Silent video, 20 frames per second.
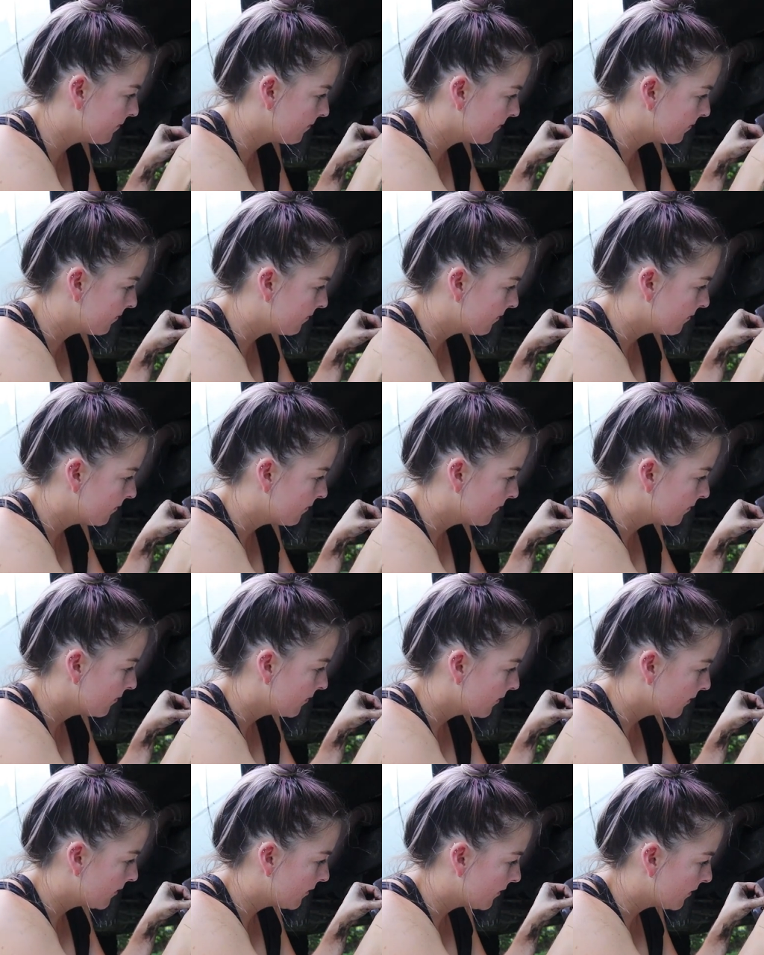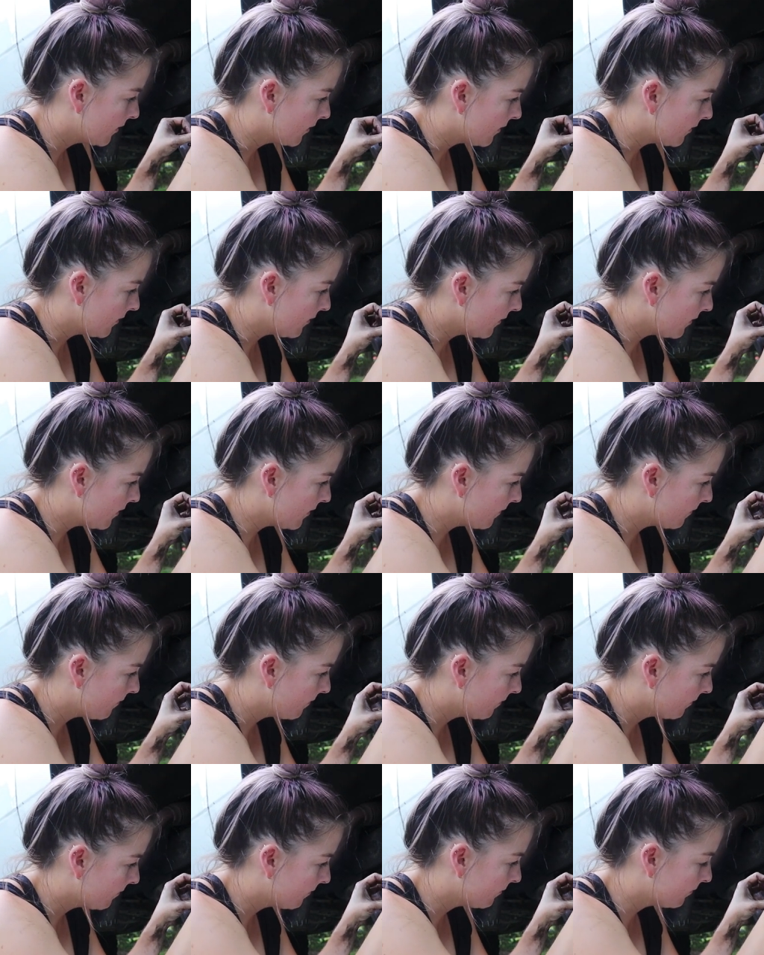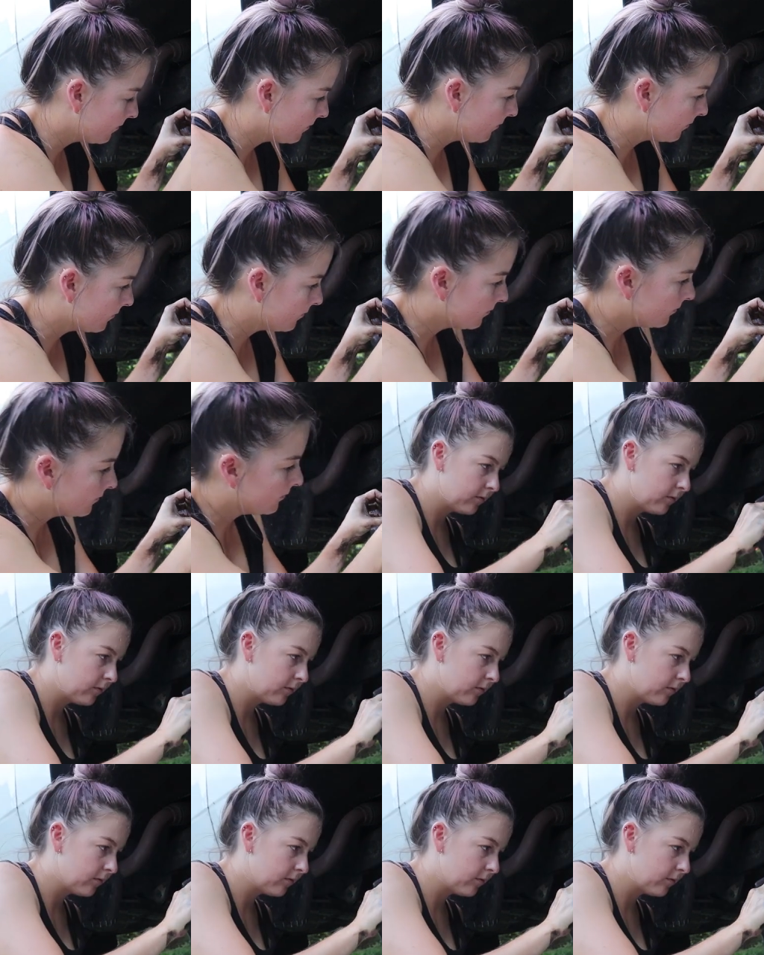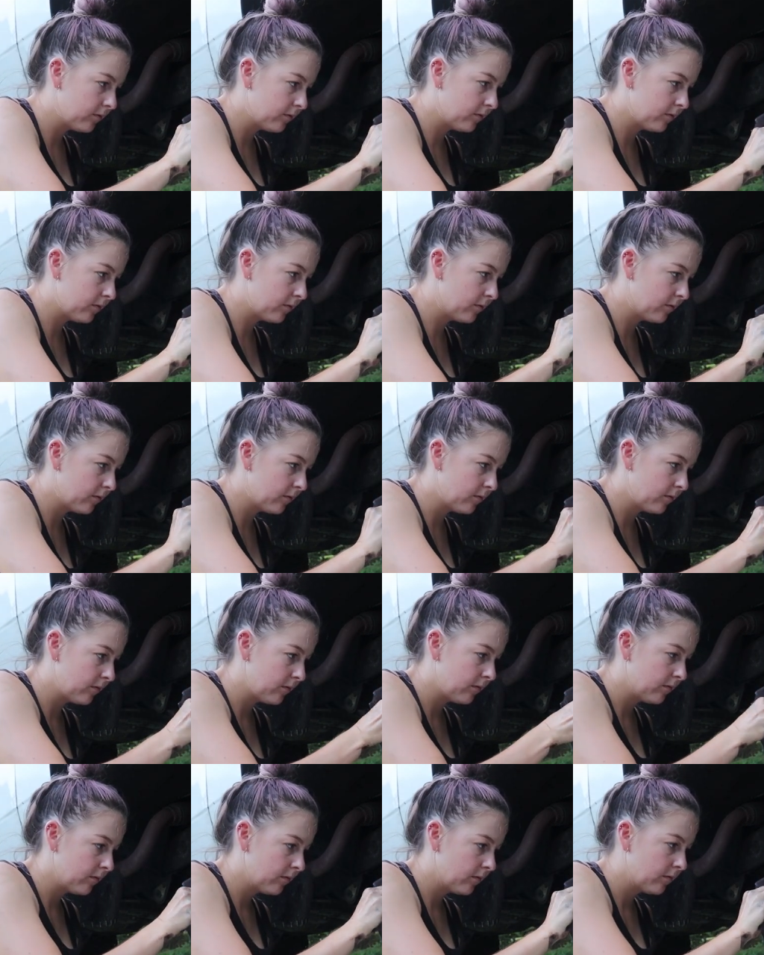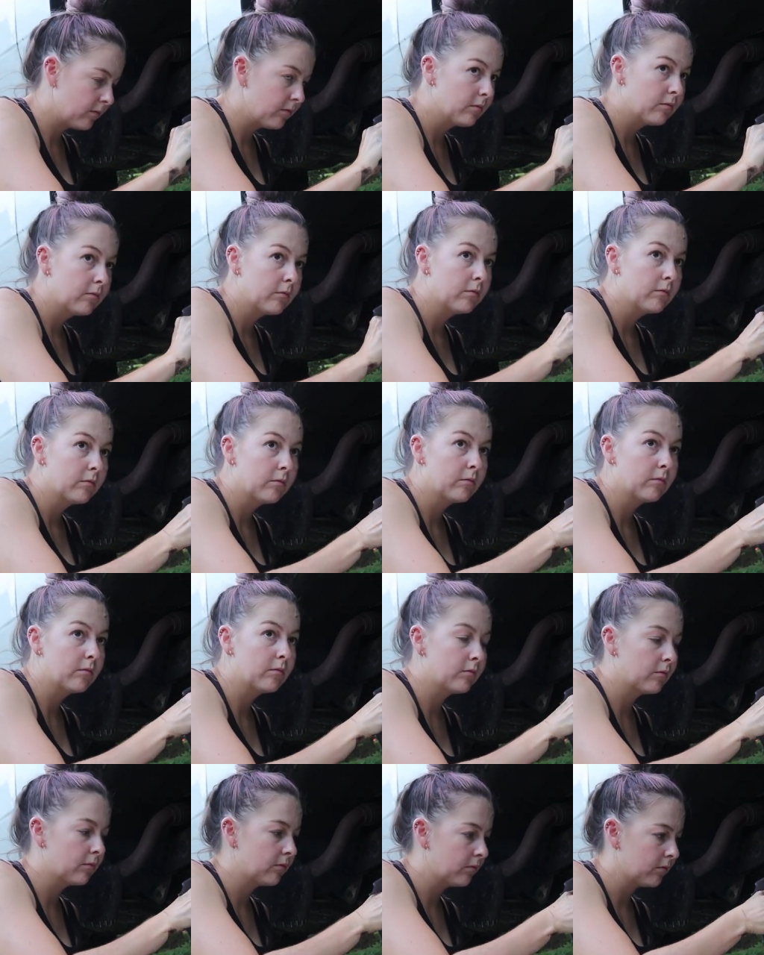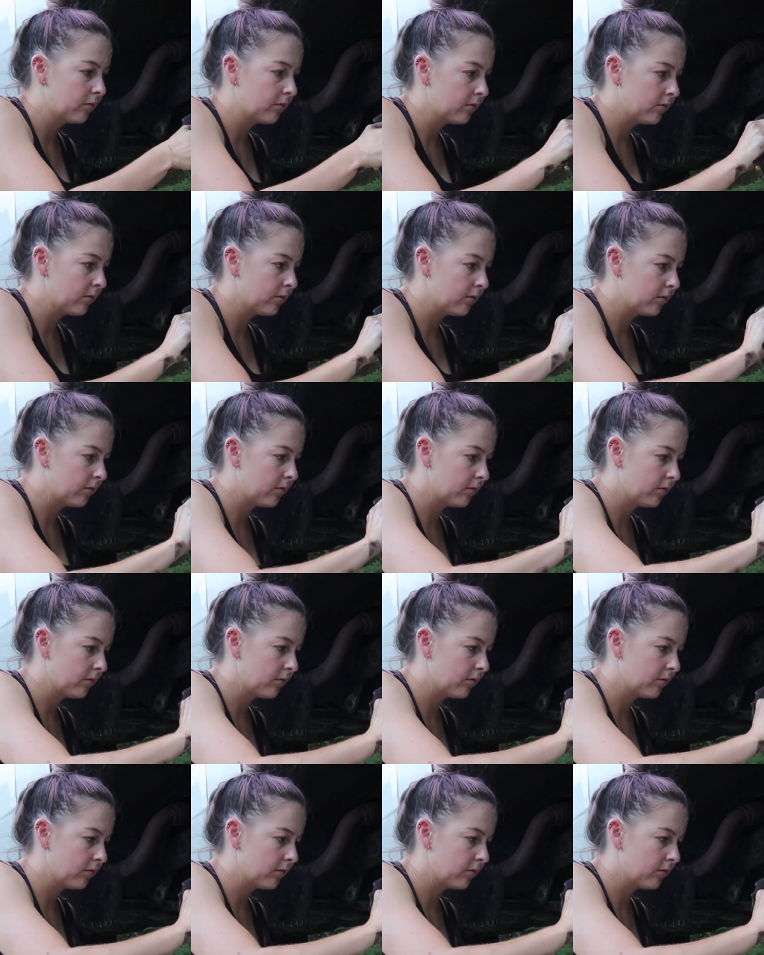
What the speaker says: (no one is talking)